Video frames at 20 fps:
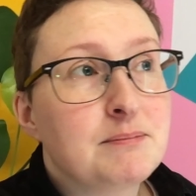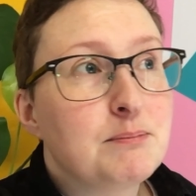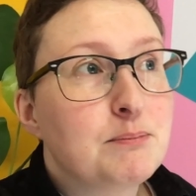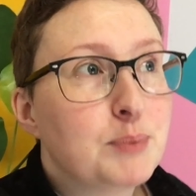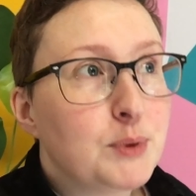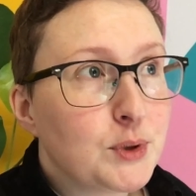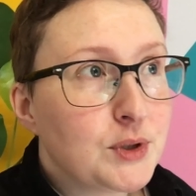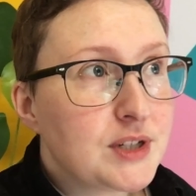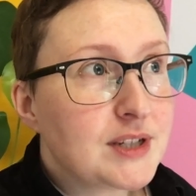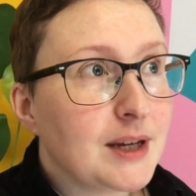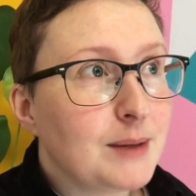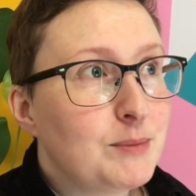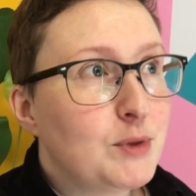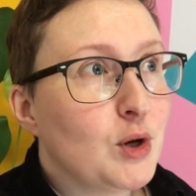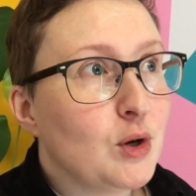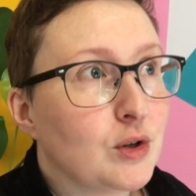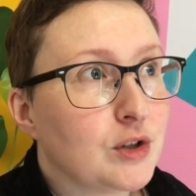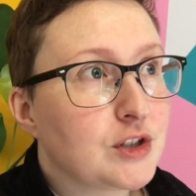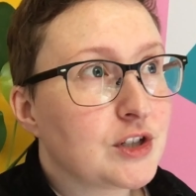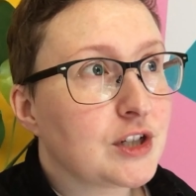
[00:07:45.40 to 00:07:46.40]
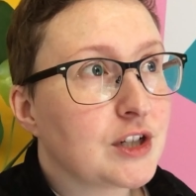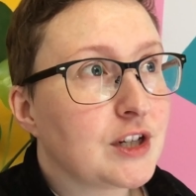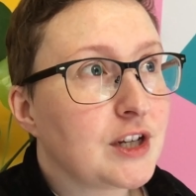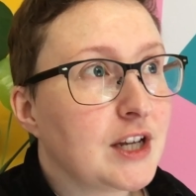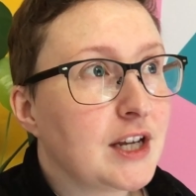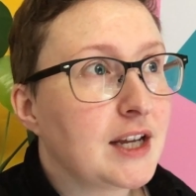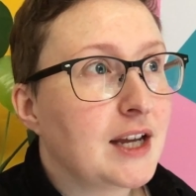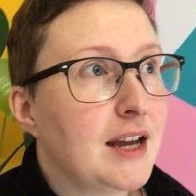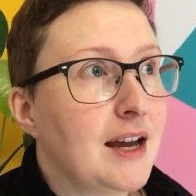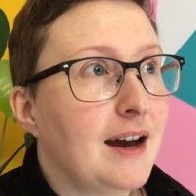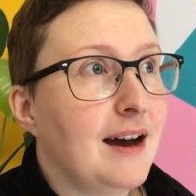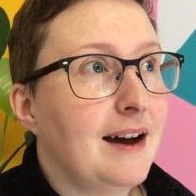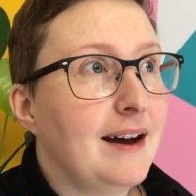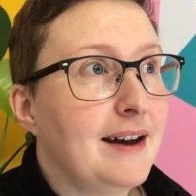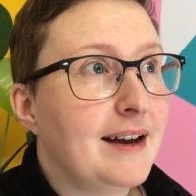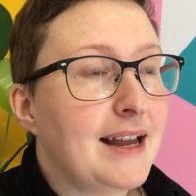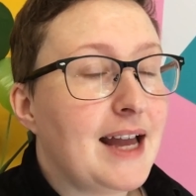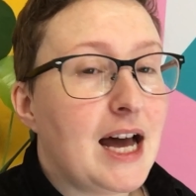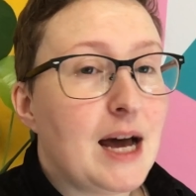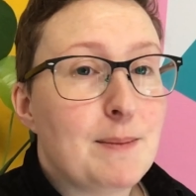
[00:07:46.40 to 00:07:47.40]
But I'm not.
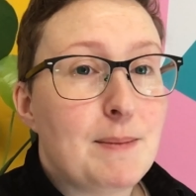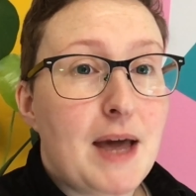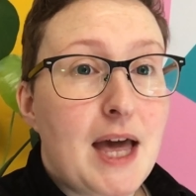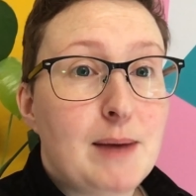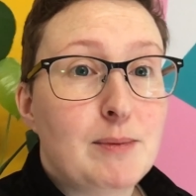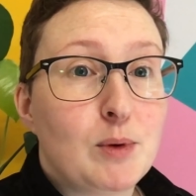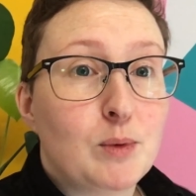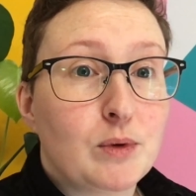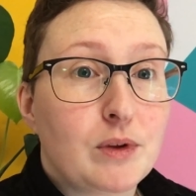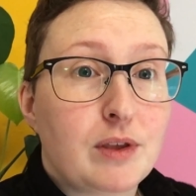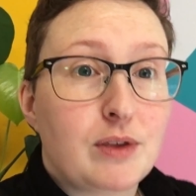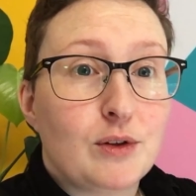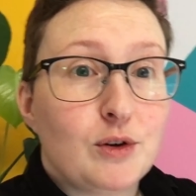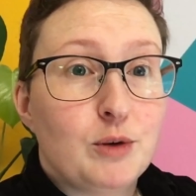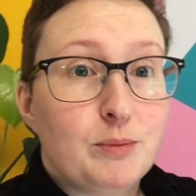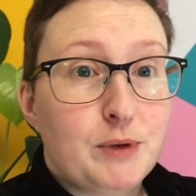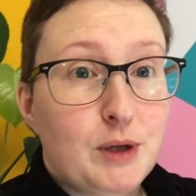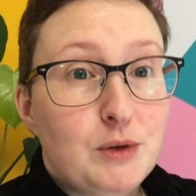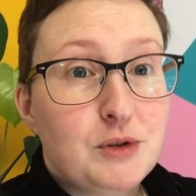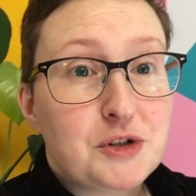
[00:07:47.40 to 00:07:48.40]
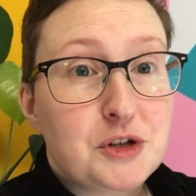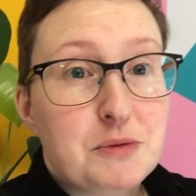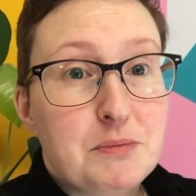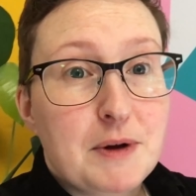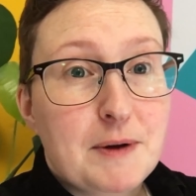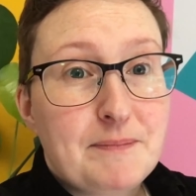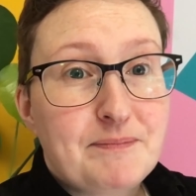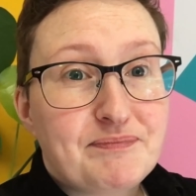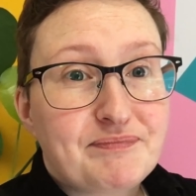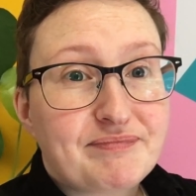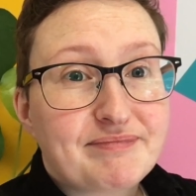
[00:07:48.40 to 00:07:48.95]
I am Emma Woodthorpe YouTuber.